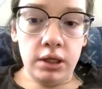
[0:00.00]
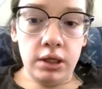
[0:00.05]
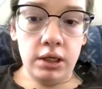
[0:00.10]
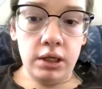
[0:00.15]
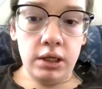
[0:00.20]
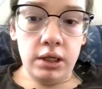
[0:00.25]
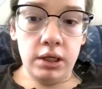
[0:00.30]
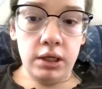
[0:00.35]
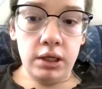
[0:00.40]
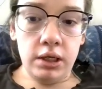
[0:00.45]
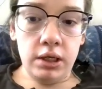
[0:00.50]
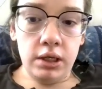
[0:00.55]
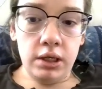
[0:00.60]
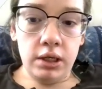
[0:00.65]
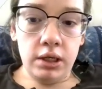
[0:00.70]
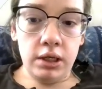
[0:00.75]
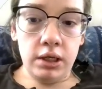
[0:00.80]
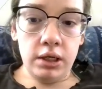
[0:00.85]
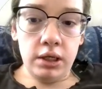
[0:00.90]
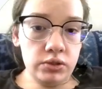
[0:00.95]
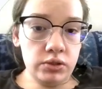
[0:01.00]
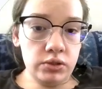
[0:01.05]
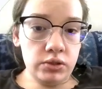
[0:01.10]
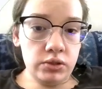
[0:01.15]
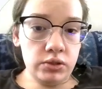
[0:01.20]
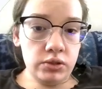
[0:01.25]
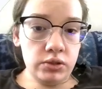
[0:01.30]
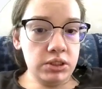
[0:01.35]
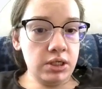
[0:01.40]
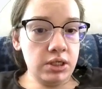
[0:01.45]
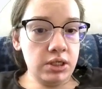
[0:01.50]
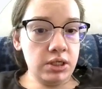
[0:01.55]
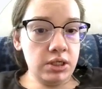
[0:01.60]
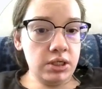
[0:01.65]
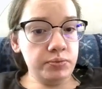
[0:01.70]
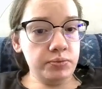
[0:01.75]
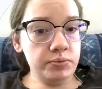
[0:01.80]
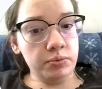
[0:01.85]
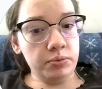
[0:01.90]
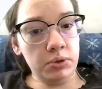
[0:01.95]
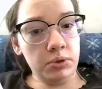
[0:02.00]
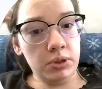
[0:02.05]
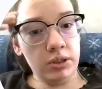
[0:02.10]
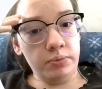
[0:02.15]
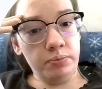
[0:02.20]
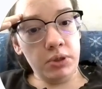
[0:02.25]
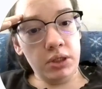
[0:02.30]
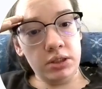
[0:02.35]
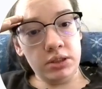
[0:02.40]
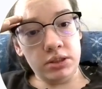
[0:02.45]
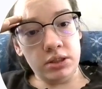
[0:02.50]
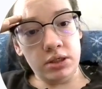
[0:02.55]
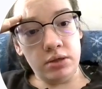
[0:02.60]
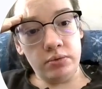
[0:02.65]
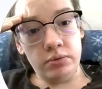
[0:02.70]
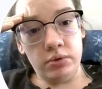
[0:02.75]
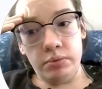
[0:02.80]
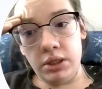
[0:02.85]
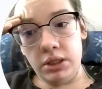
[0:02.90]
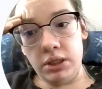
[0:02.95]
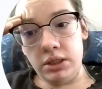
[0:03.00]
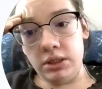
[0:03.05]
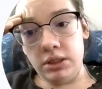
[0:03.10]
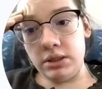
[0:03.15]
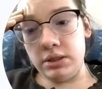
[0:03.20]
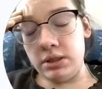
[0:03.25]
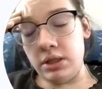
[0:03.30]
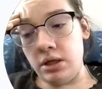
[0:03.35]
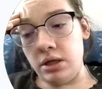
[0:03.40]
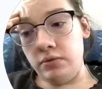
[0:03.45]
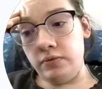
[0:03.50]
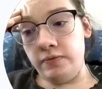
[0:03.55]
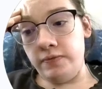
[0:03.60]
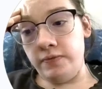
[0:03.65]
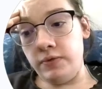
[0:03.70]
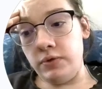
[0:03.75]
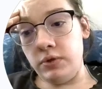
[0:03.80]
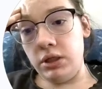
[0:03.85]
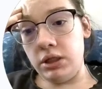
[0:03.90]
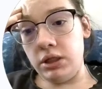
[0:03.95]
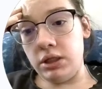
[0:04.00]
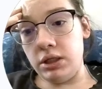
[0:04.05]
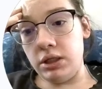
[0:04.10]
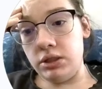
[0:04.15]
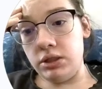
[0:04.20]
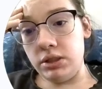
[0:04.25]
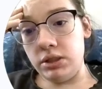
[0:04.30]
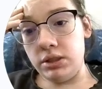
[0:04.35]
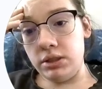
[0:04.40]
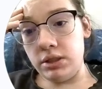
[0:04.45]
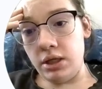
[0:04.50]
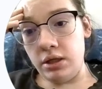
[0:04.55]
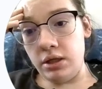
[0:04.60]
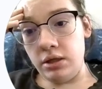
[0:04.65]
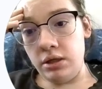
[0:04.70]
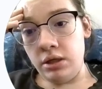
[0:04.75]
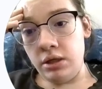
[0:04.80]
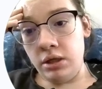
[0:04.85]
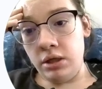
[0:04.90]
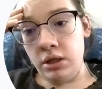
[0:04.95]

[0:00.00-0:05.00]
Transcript: An exponent tells you how many times to multiply the base number by itself, like I just said.